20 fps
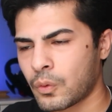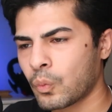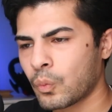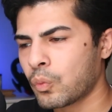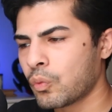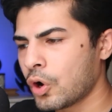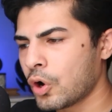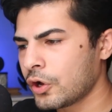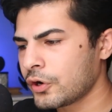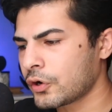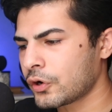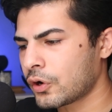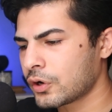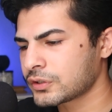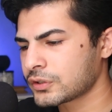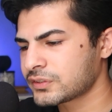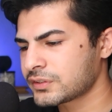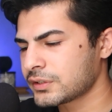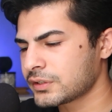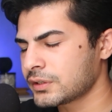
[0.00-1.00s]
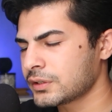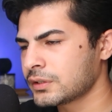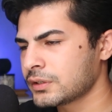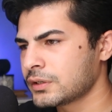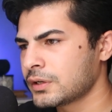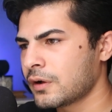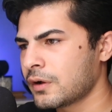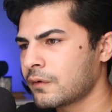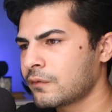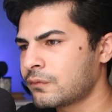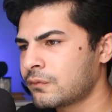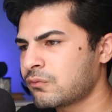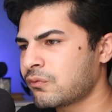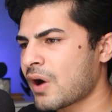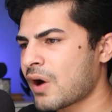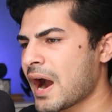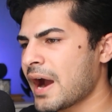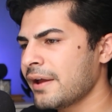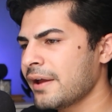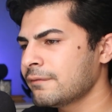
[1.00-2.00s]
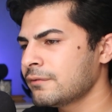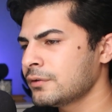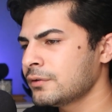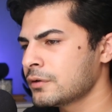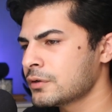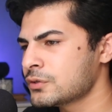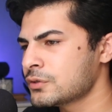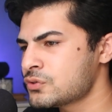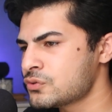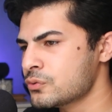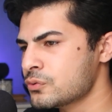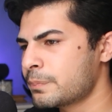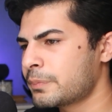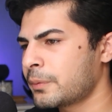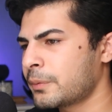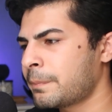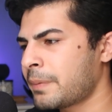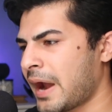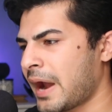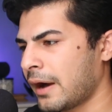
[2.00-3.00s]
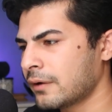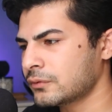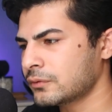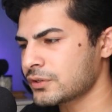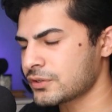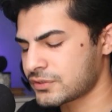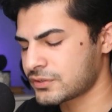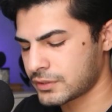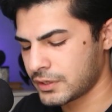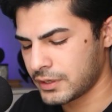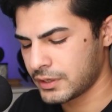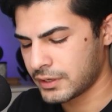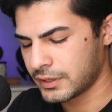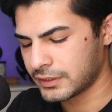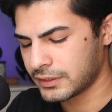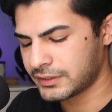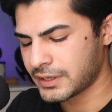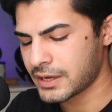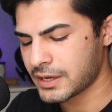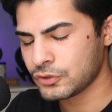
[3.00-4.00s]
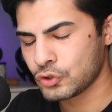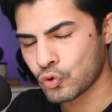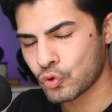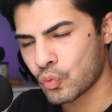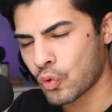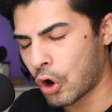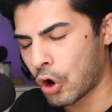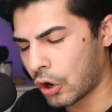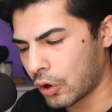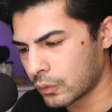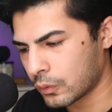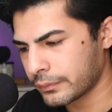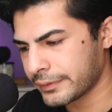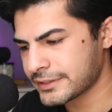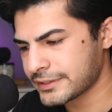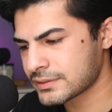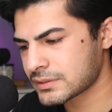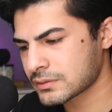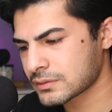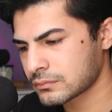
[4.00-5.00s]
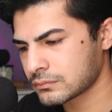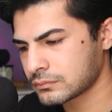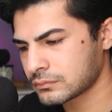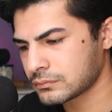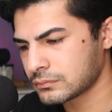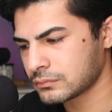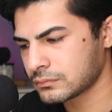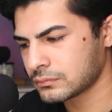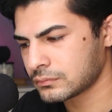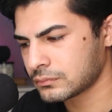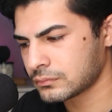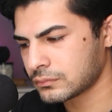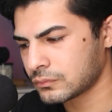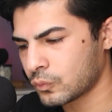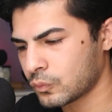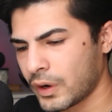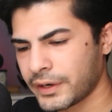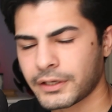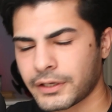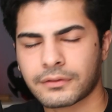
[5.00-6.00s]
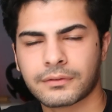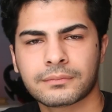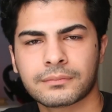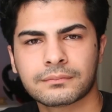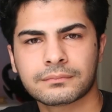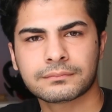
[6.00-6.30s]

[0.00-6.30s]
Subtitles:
What are the 5 superpowers that you always wanted?